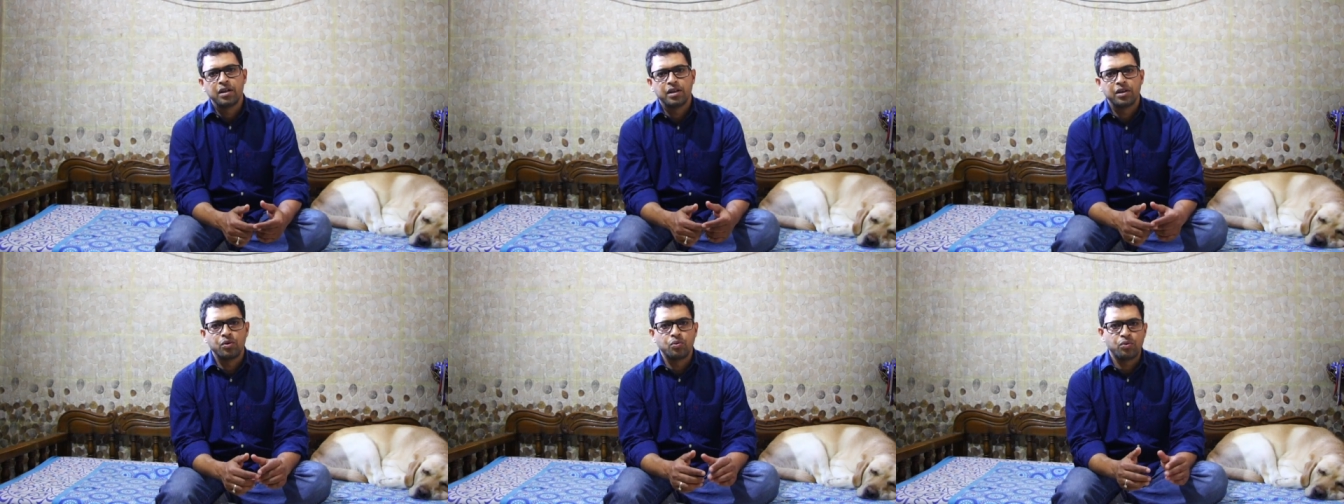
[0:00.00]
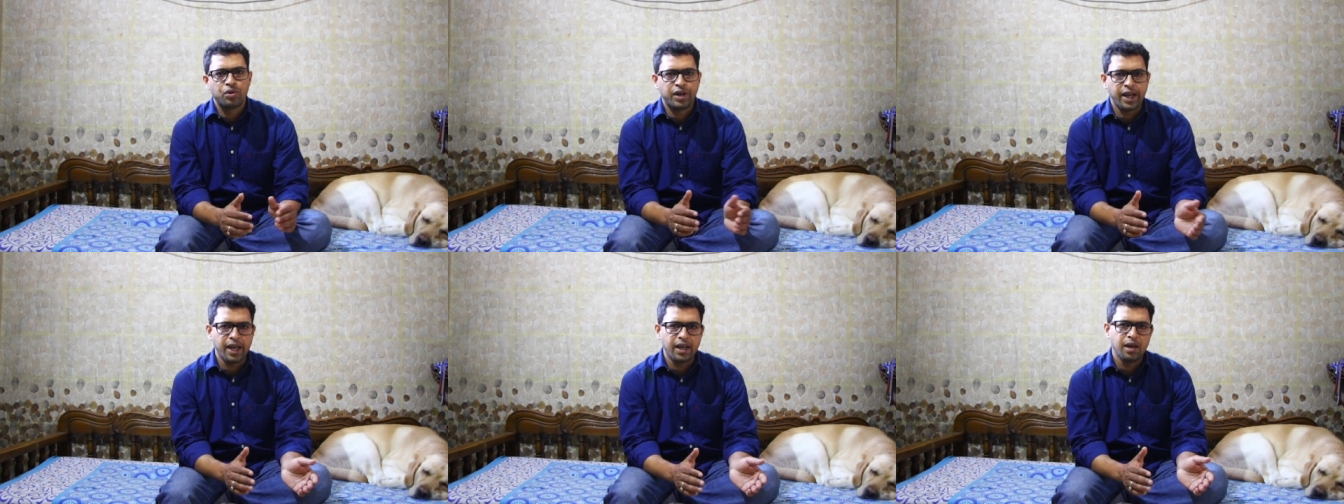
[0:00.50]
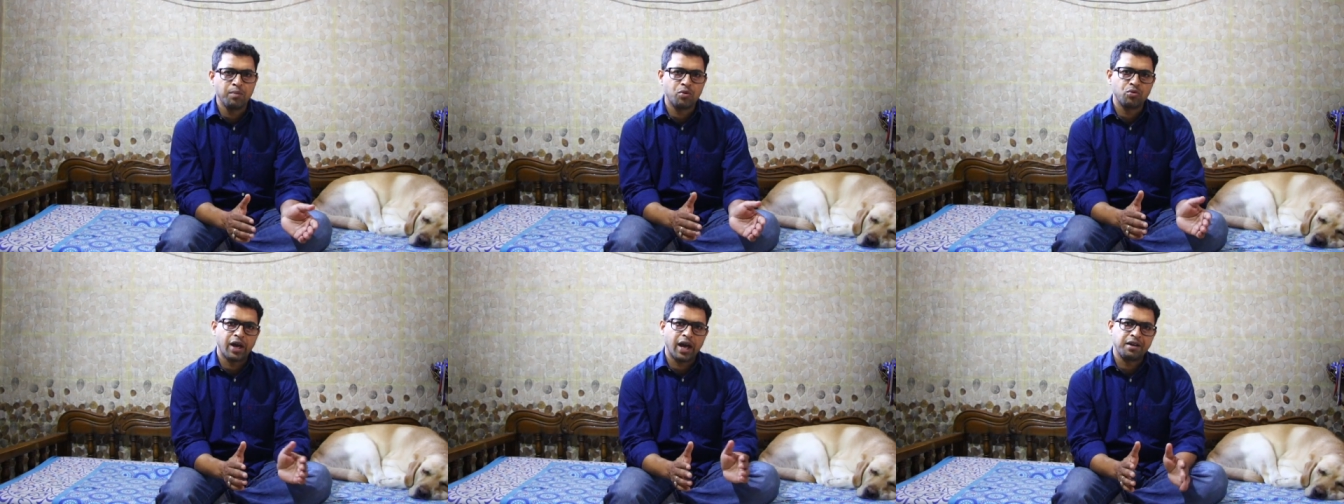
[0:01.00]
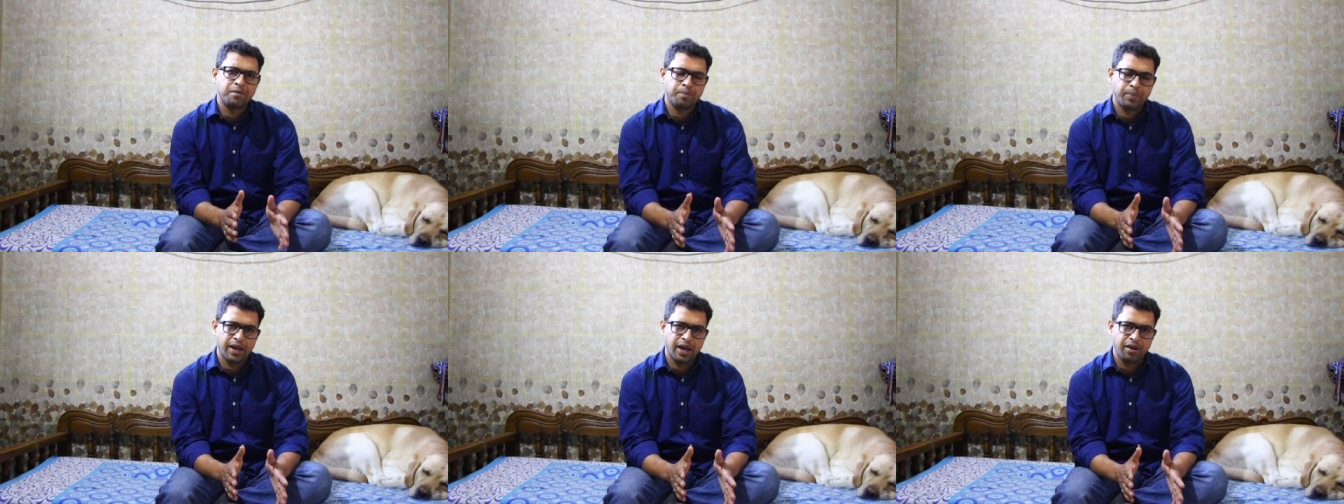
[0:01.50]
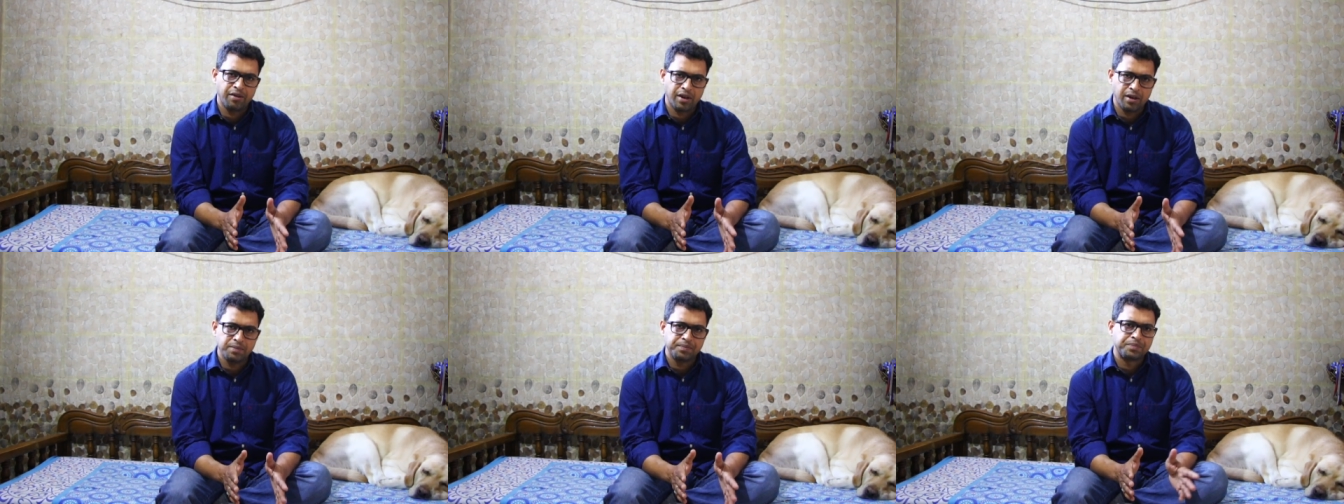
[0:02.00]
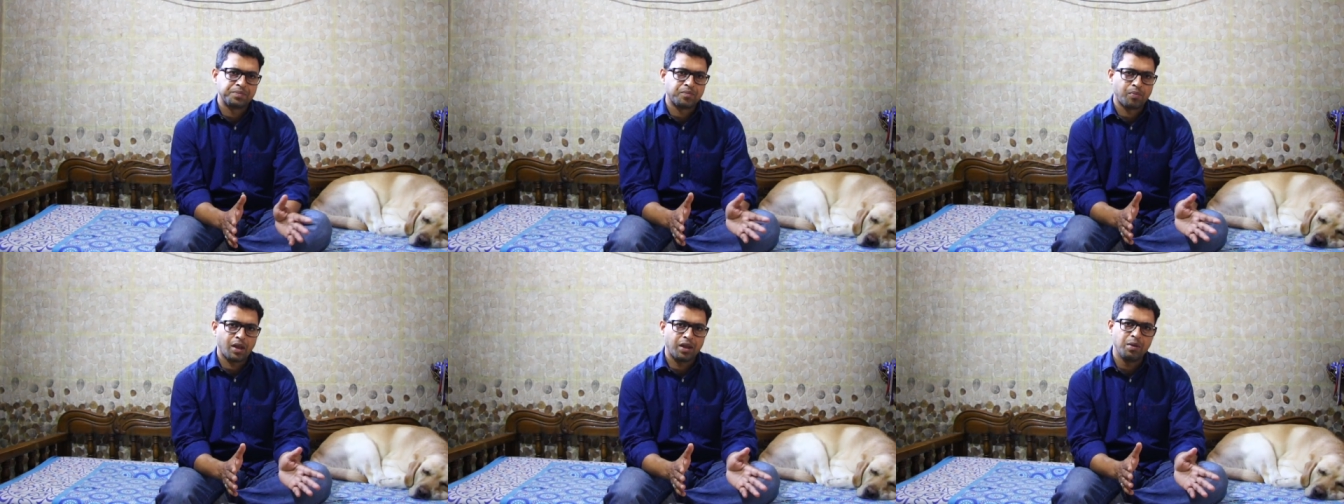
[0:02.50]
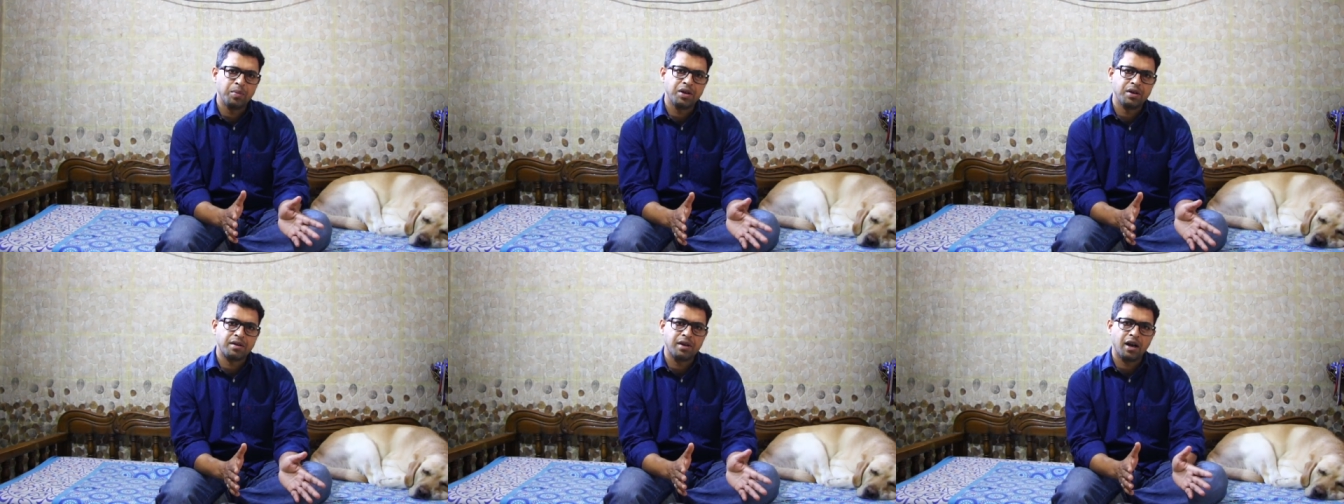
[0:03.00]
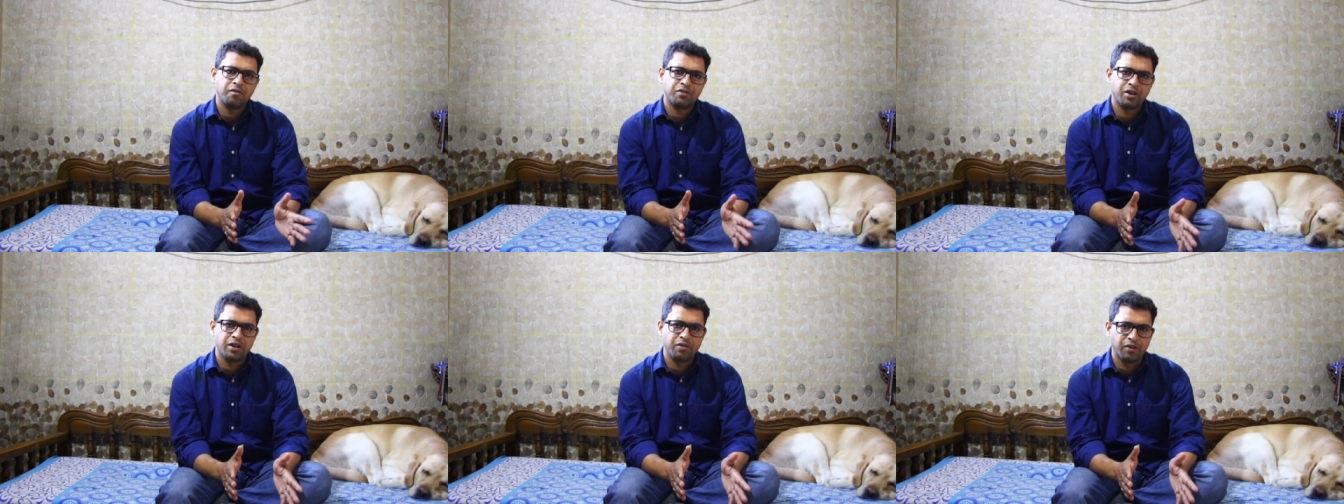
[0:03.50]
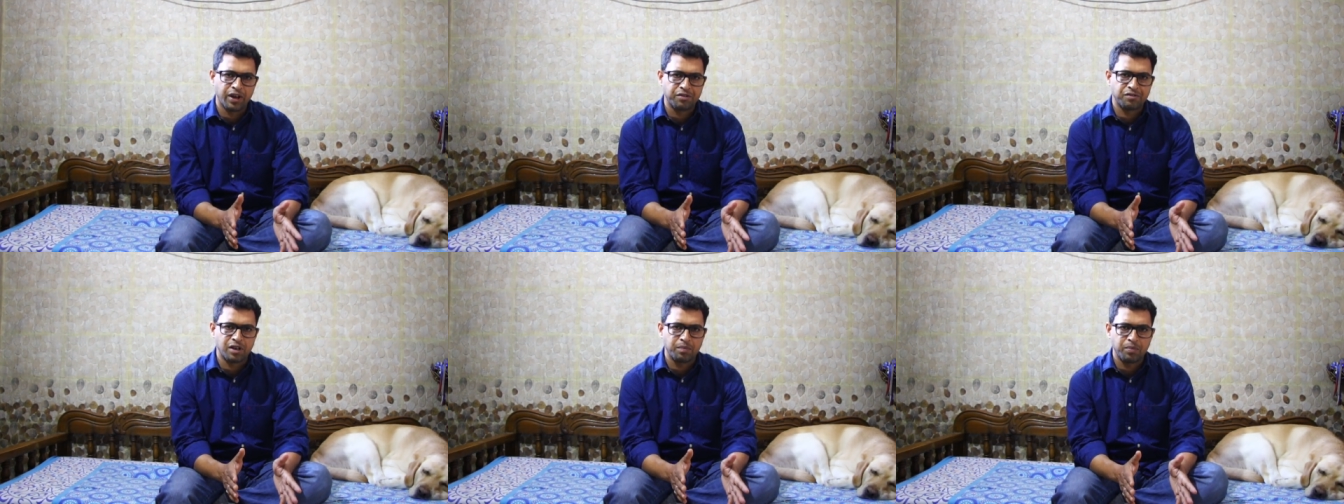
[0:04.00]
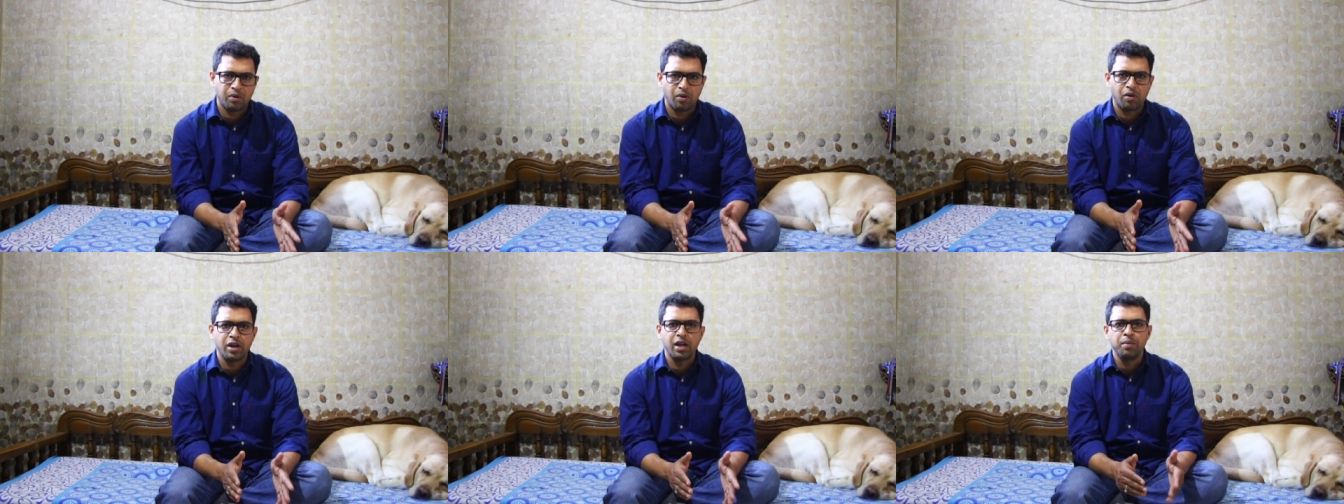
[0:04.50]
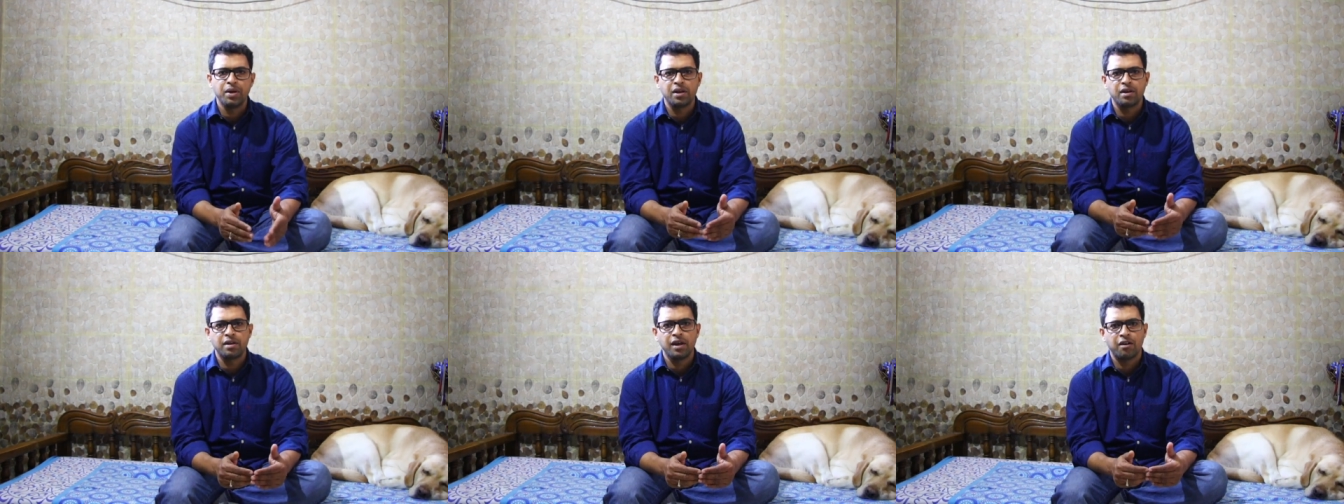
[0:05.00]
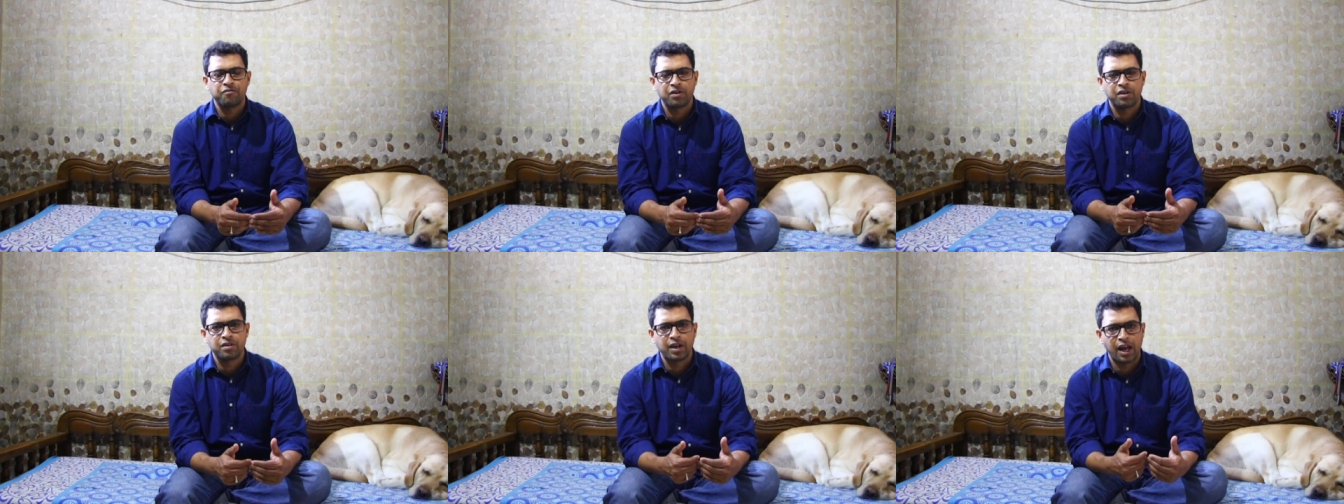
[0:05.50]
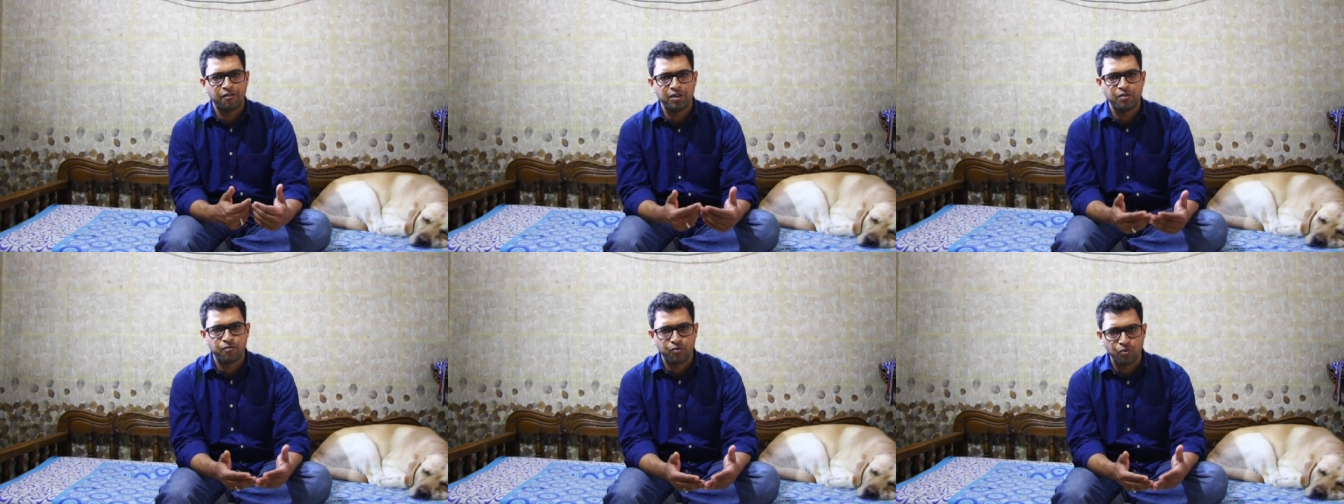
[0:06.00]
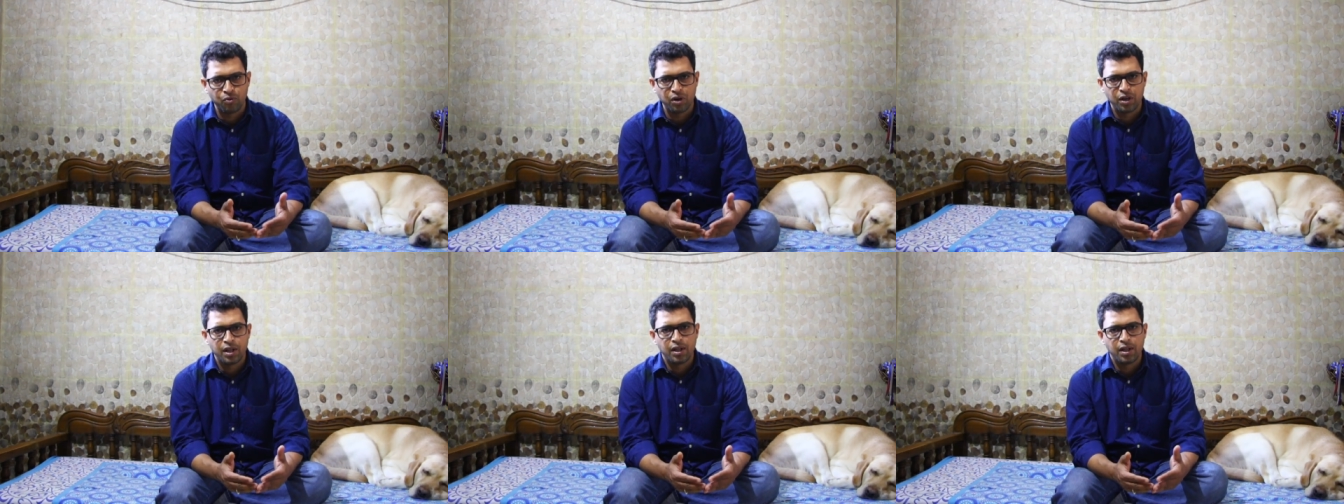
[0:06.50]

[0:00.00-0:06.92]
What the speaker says: You take him to that area immediately after he wakes up or immediately after having food,